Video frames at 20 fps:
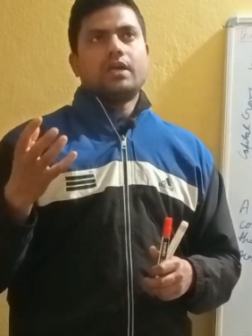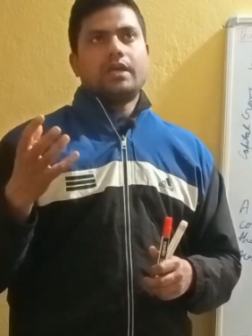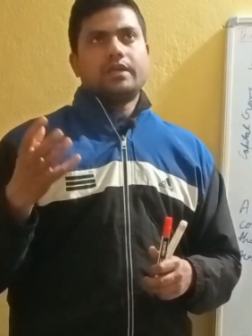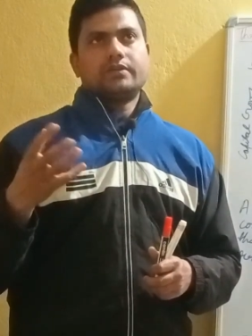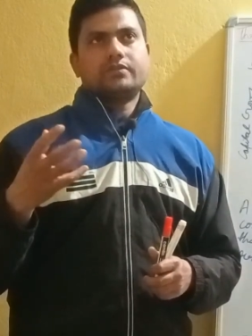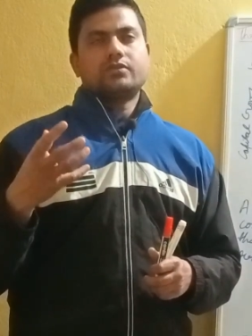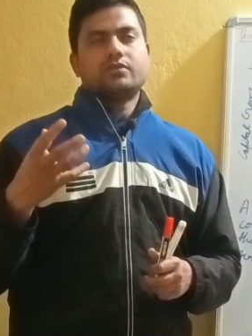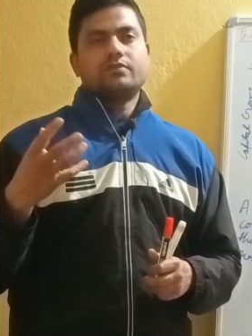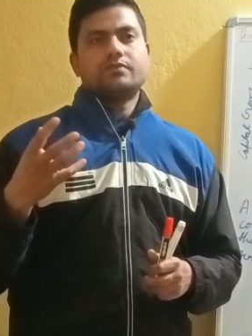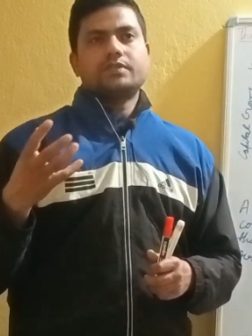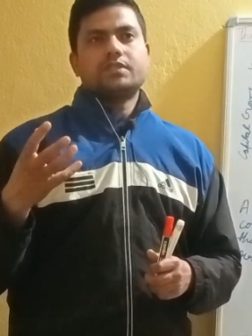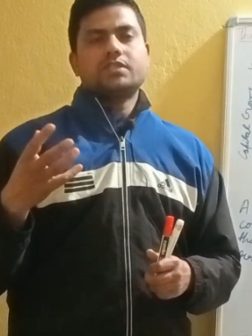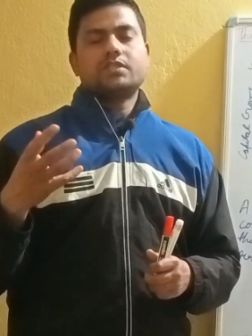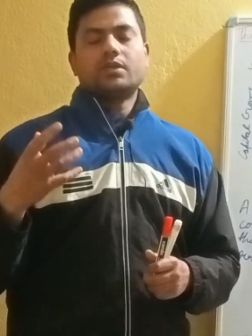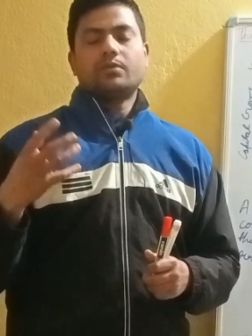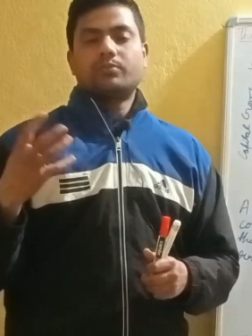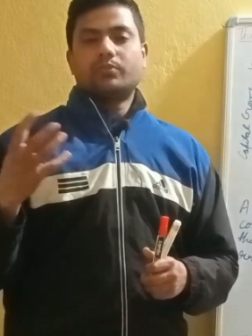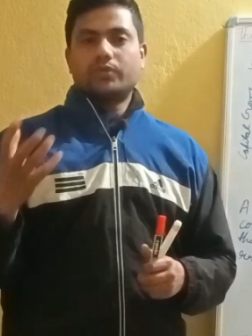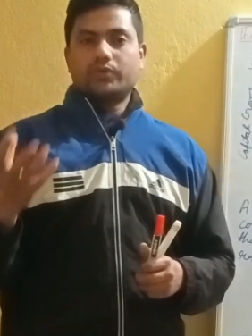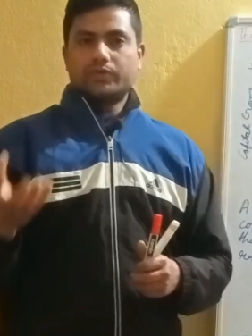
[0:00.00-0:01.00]
and services
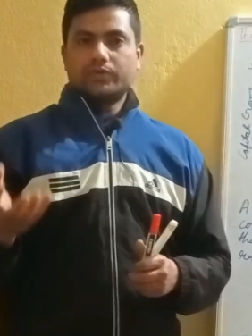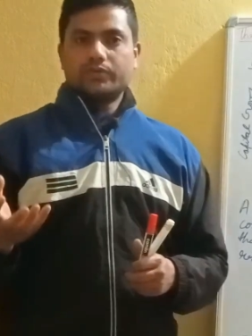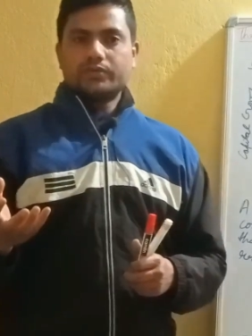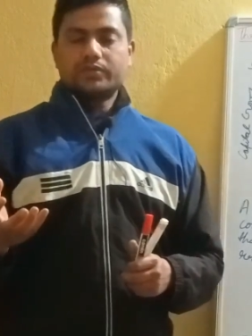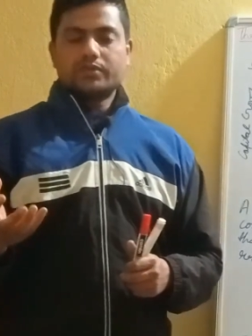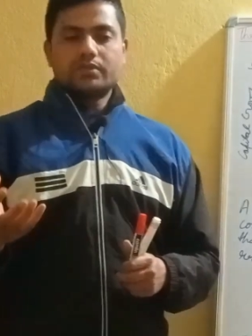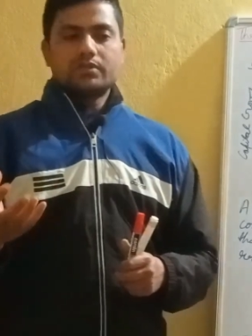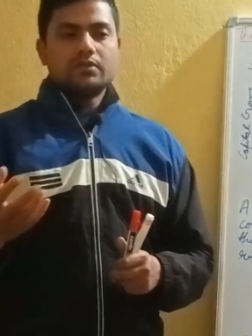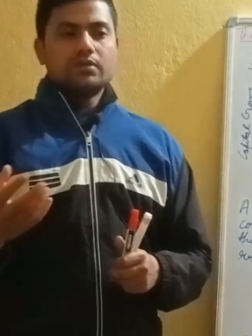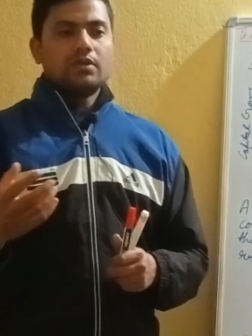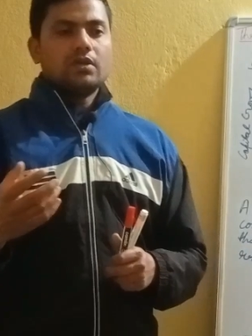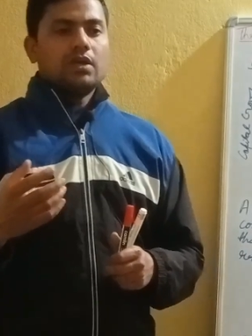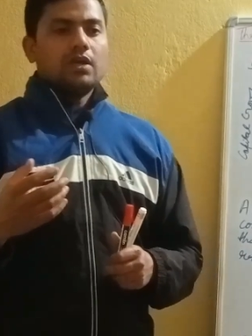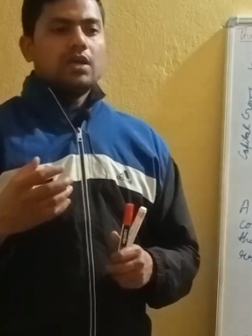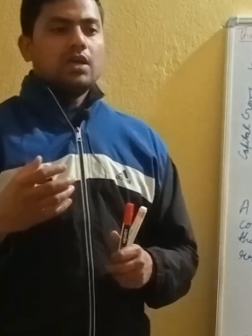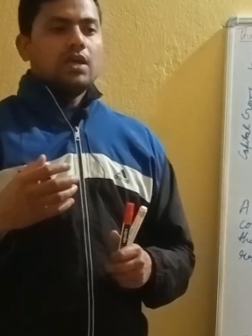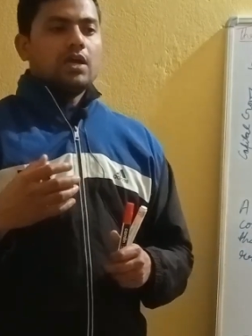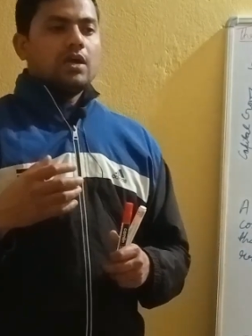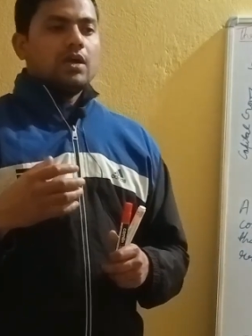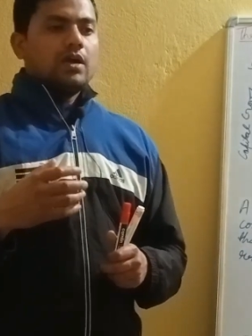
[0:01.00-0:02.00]
are produced
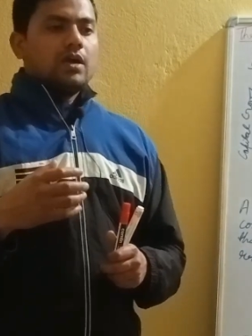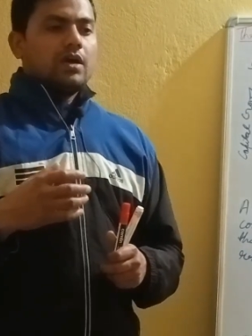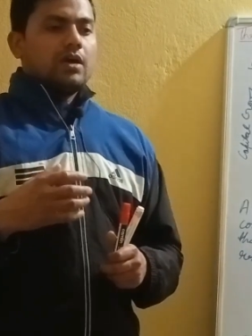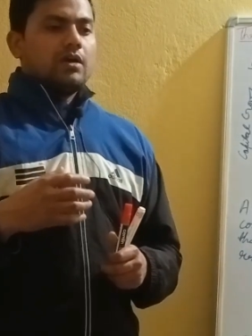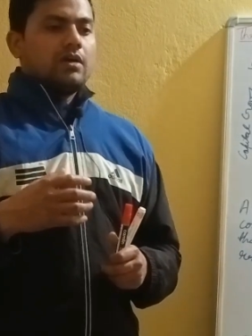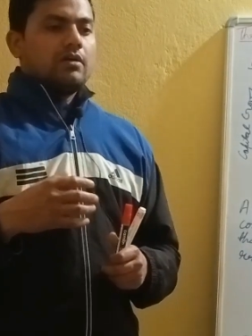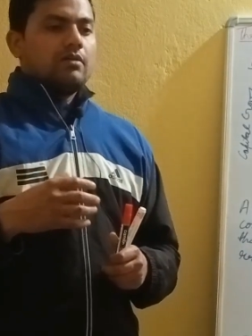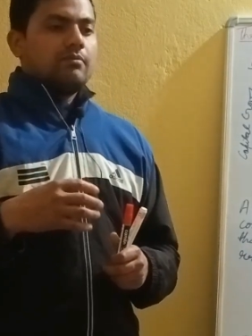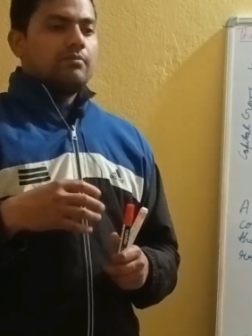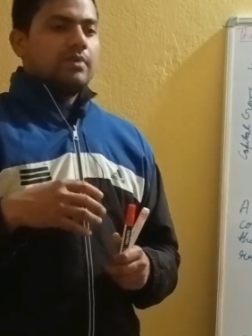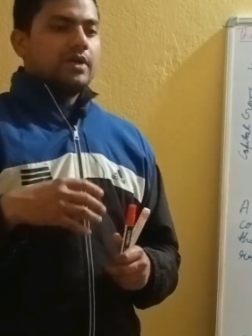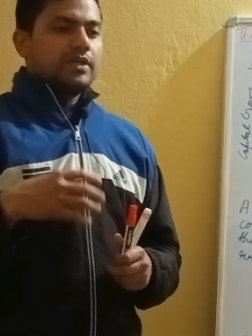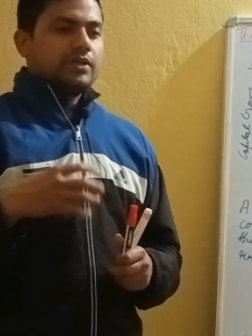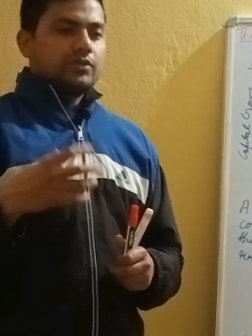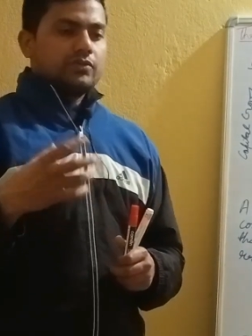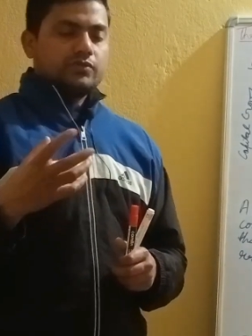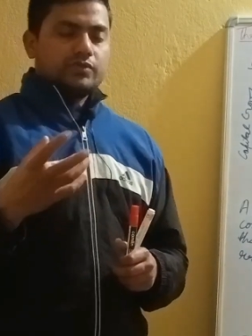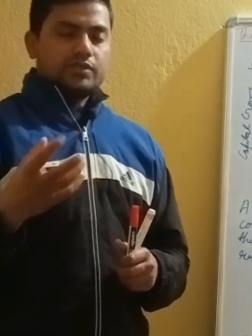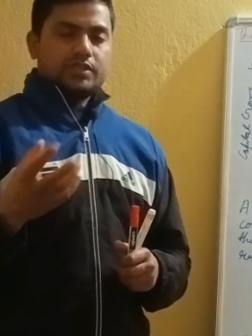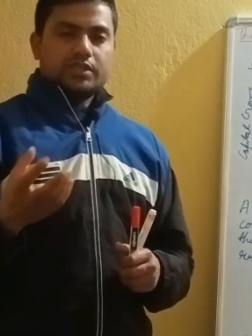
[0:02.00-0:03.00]
by
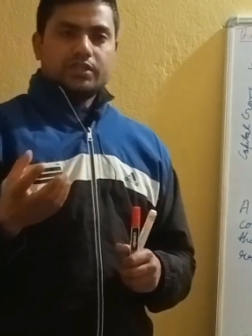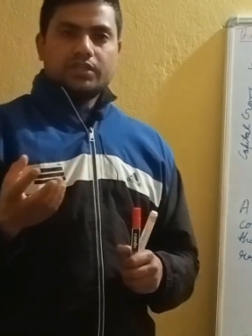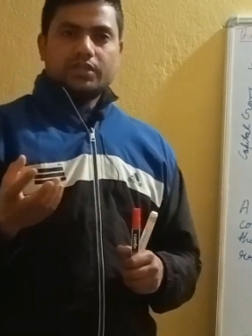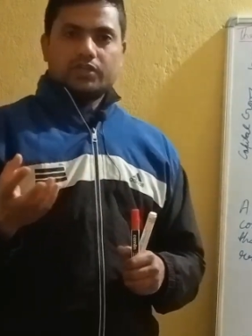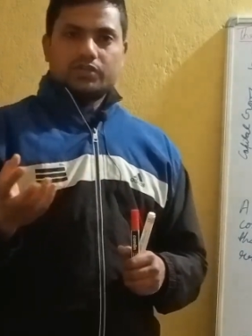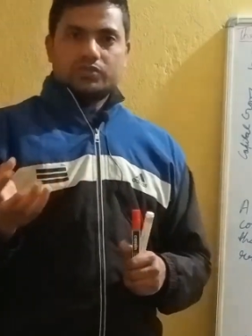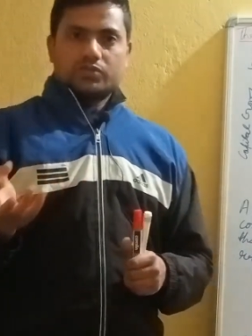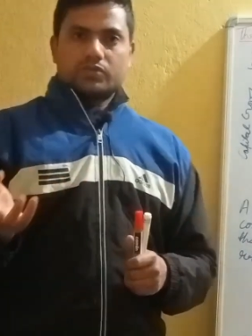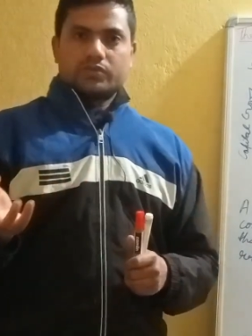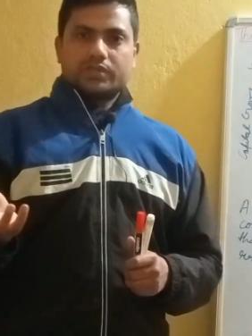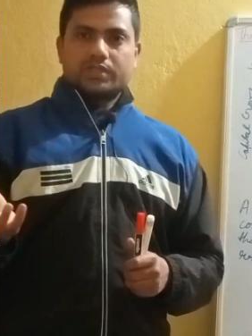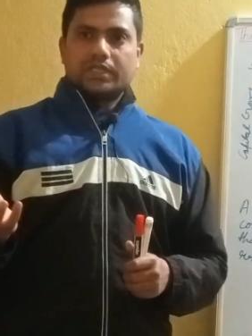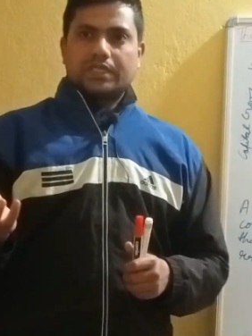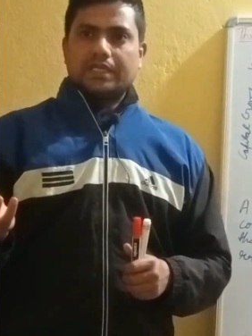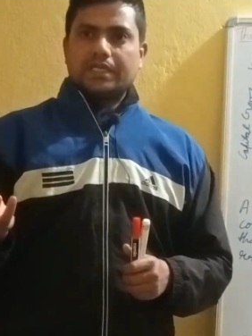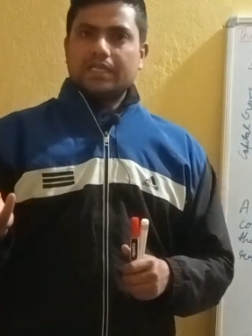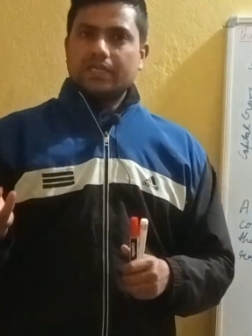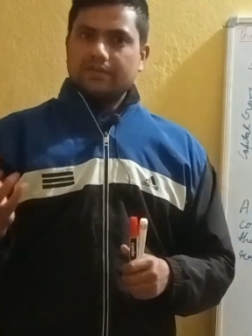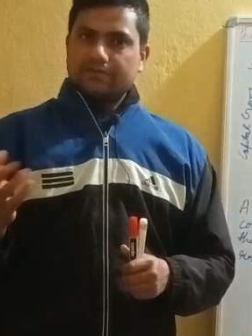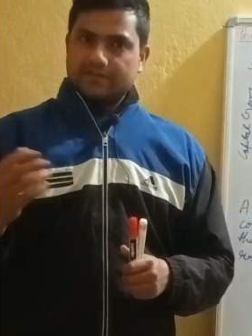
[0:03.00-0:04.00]
using the
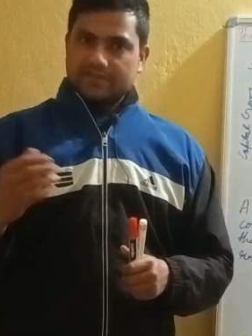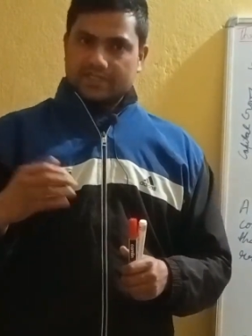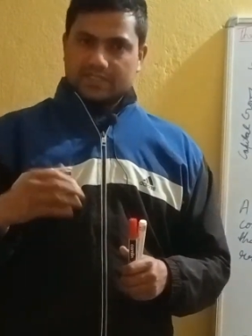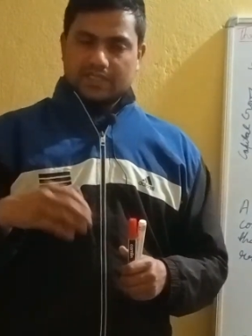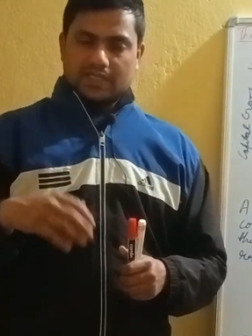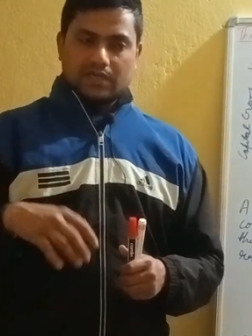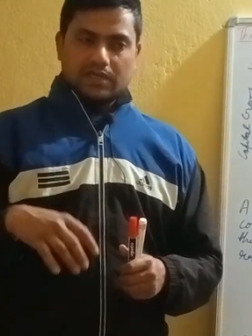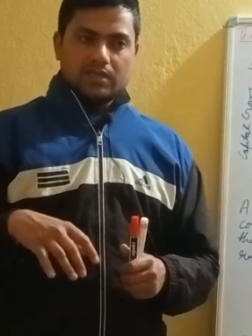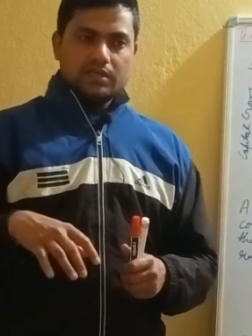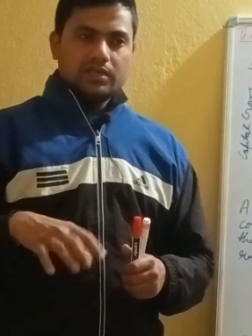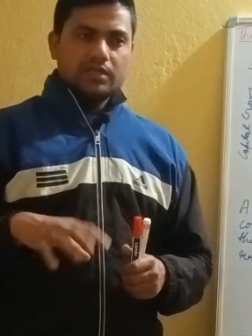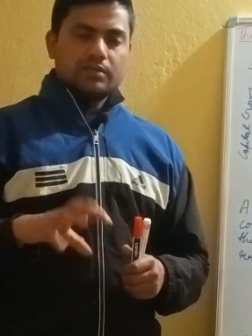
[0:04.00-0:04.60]
resources inefficiently,